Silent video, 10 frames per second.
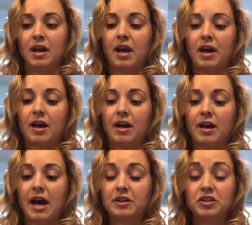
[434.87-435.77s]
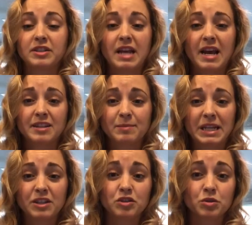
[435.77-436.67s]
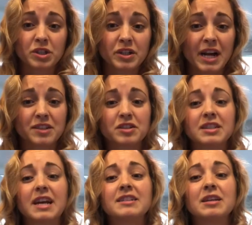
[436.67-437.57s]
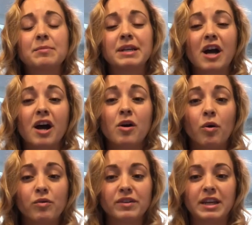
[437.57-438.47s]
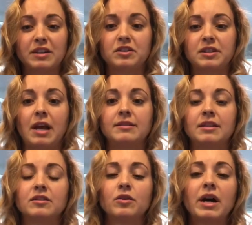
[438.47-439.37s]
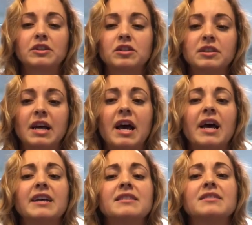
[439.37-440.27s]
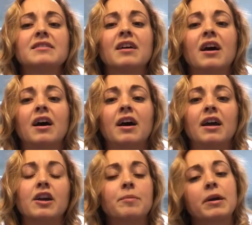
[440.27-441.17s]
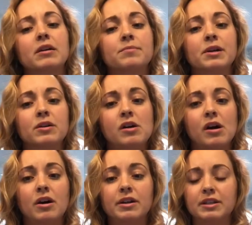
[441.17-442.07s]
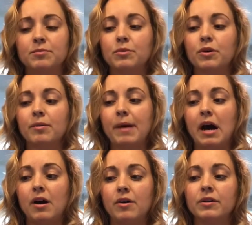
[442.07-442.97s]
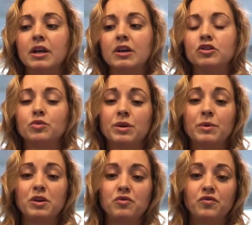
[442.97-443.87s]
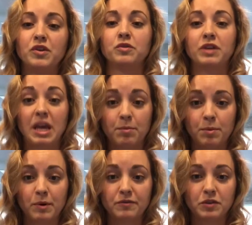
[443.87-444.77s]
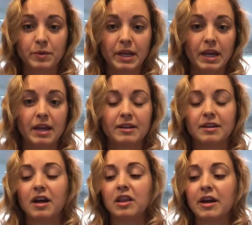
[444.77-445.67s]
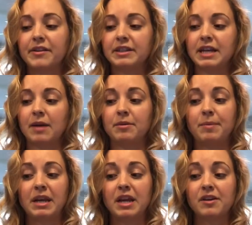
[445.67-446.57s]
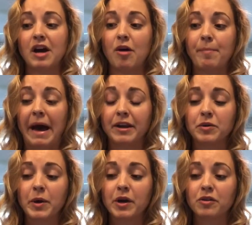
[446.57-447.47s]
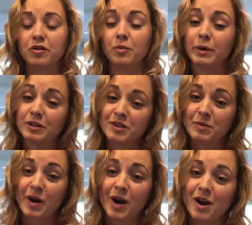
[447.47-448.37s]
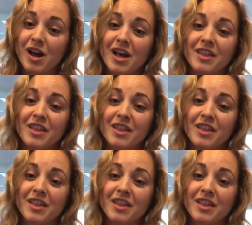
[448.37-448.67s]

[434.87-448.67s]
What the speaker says: Exercise, making sure you're exercising, but not overly exercising. So exercise in our protocol is more about doing what you feel capable of doing. And a lot of the time, depending on how bad you are, the worse you are,